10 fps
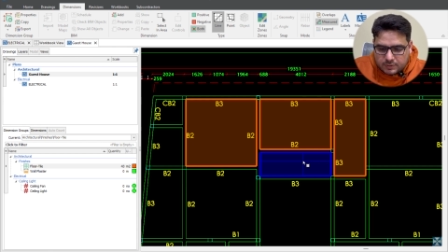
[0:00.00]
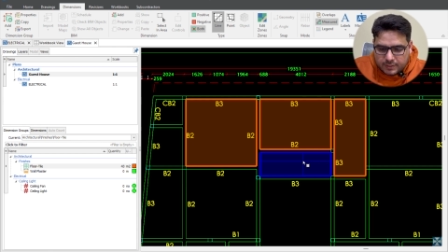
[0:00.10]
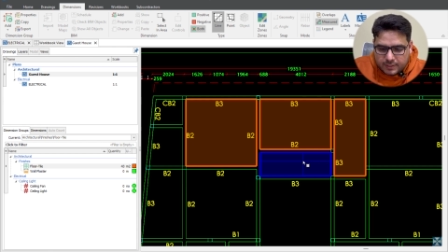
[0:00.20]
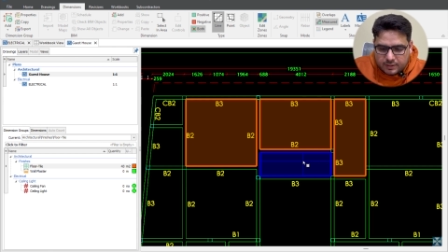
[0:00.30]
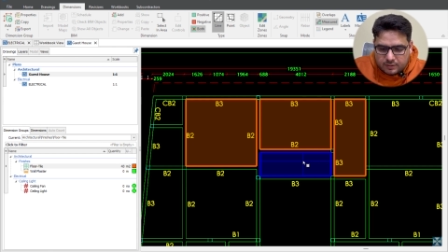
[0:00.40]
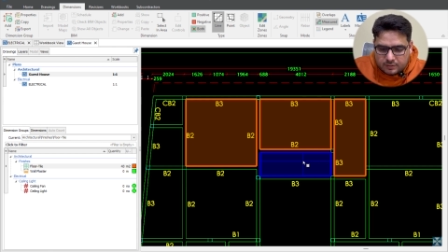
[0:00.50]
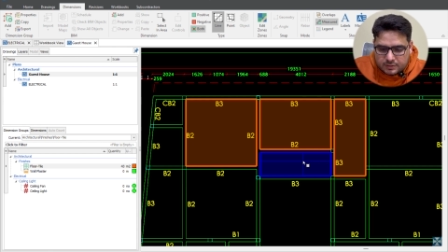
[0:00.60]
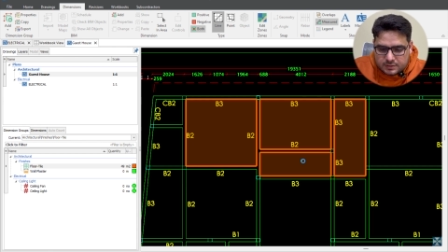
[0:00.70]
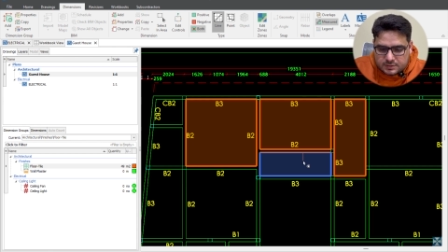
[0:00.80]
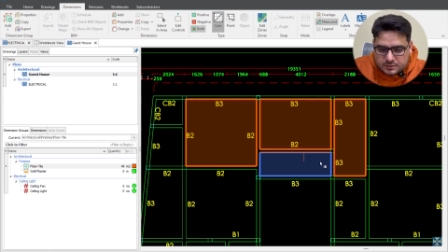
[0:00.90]
and
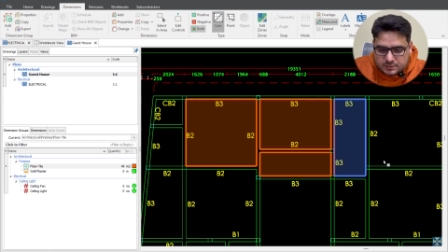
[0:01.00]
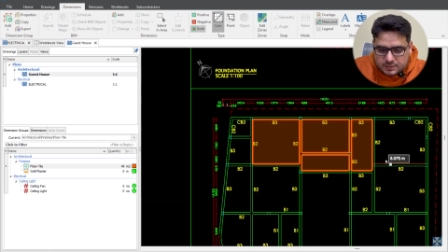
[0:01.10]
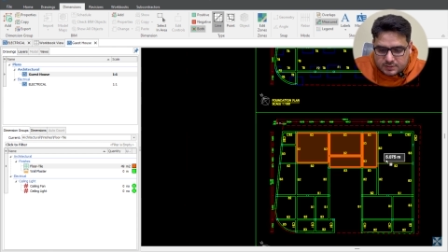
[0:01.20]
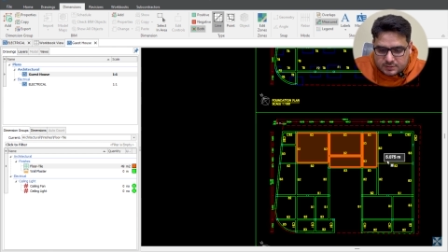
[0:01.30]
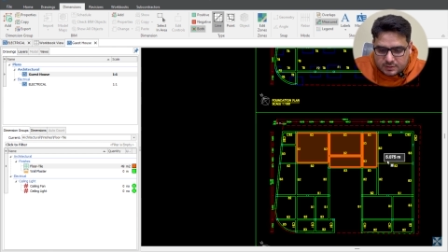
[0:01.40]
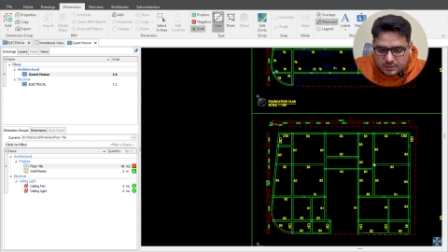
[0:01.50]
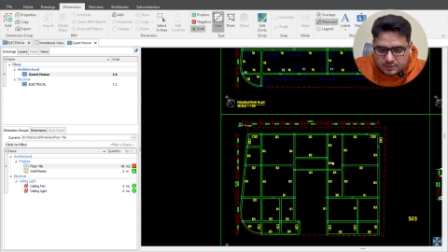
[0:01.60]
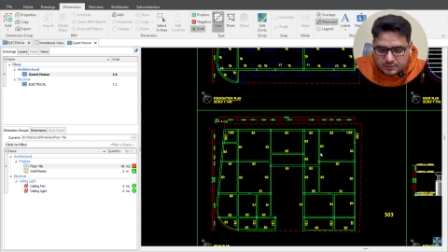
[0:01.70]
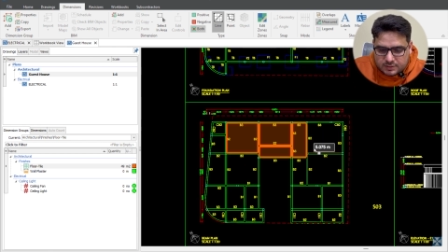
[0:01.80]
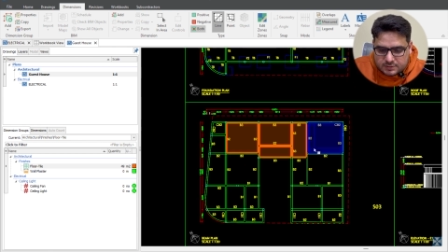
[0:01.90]
this is, this is
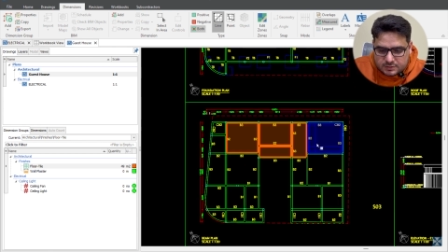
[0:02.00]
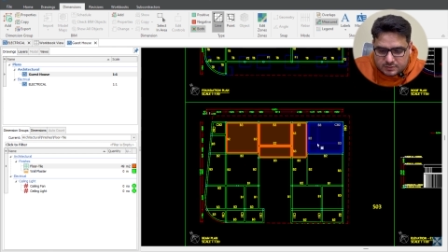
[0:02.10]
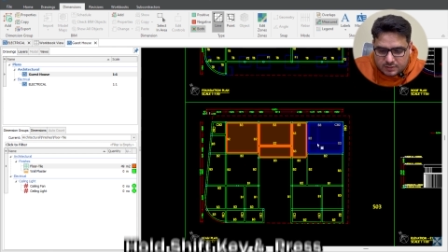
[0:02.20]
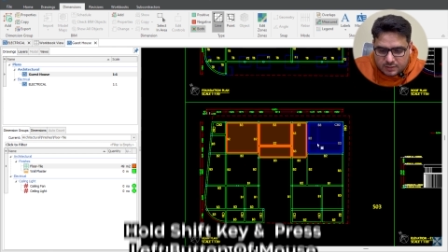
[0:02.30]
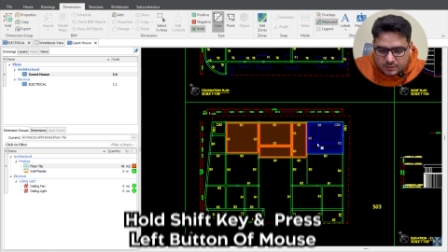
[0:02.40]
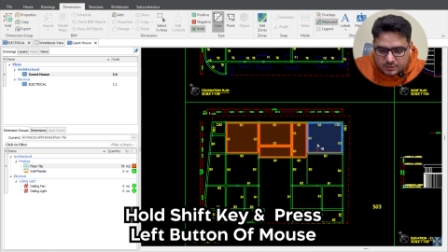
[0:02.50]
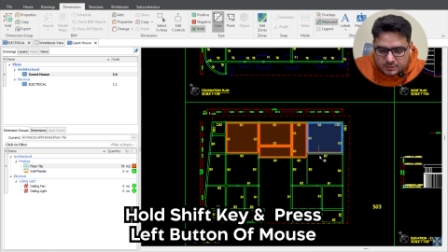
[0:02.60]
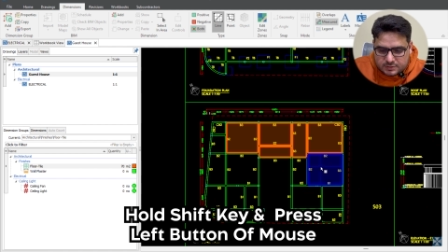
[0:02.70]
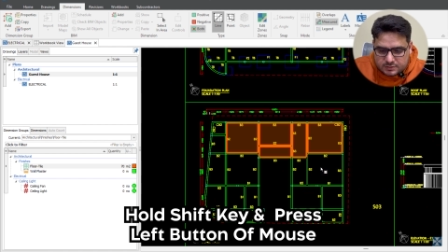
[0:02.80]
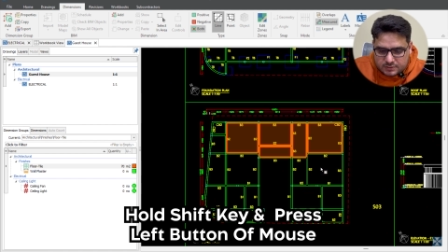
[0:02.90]
done, this is done,
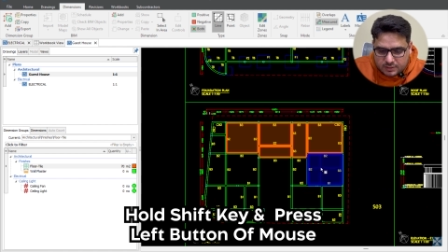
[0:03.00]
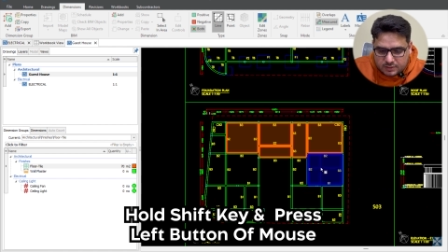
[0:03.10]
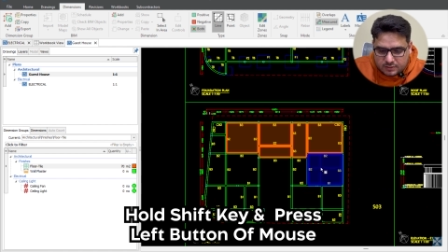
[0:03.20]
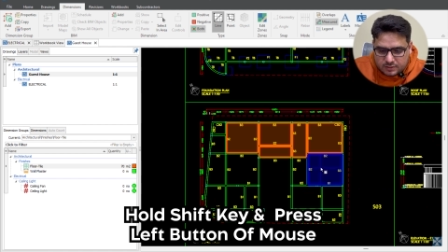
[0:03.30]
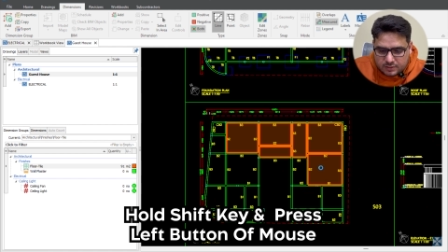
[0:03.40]
this is done,